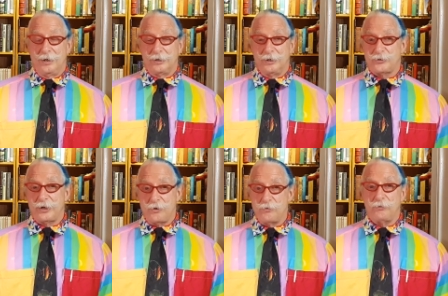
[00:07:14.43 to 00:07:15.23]
Because
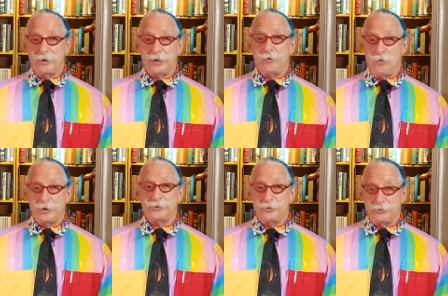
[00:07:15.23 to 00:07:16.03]
I don't really
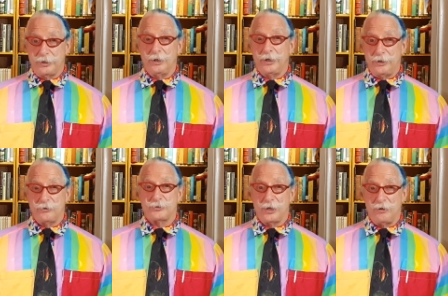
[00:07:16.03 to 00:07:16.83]
want you killing
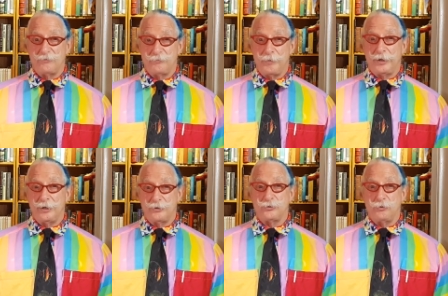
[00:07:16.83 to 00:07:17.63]
yourself,
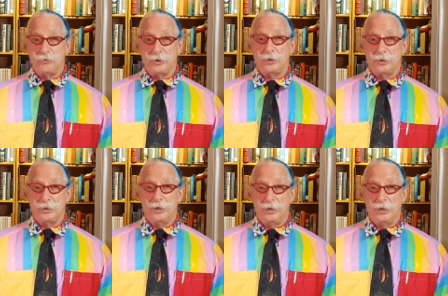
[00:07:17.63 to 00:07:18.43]
because you
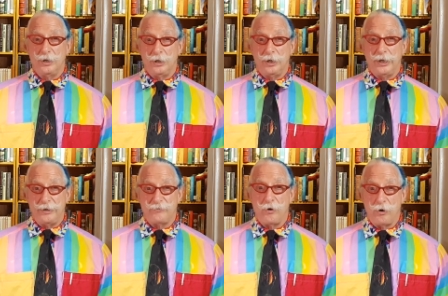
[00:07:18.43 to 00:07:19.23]
will
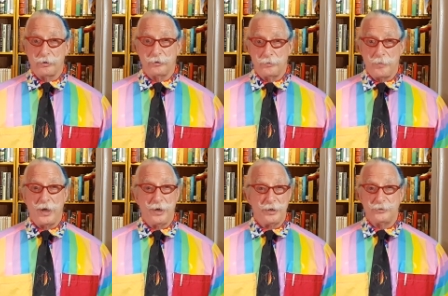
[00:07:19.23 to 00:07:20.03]
leave horror
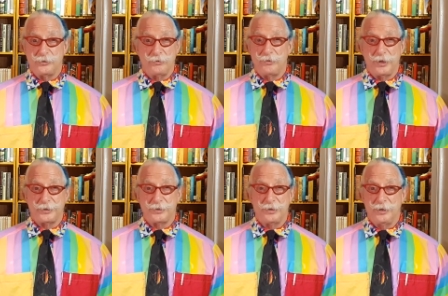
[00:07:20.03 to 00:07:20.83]
behind you that
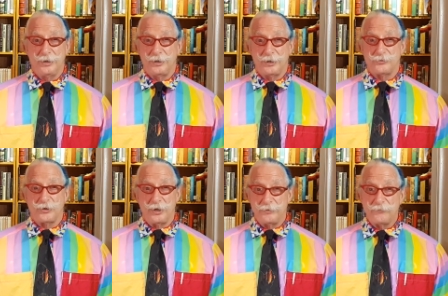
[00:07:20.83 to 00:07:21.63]
is
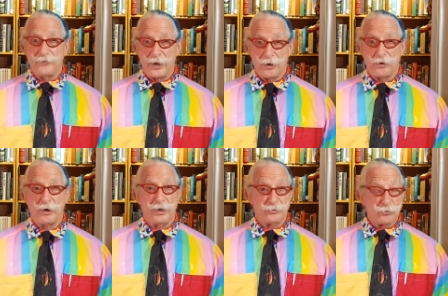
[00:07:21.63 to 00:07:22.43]
unfair
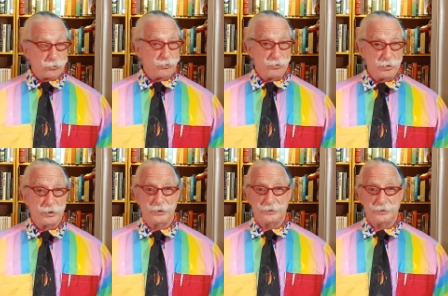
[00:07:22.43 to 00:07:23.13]
and cruel.